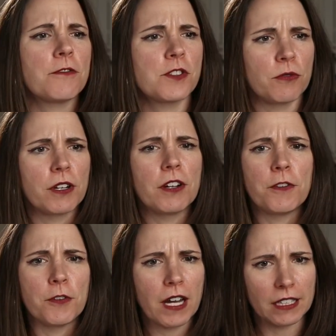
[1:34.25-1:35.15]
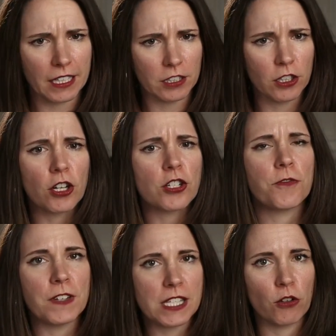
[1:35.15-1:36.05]
So if you've got like a large
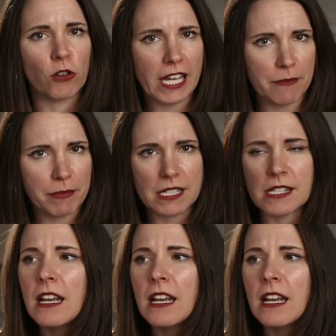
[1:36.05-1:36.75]
physical campus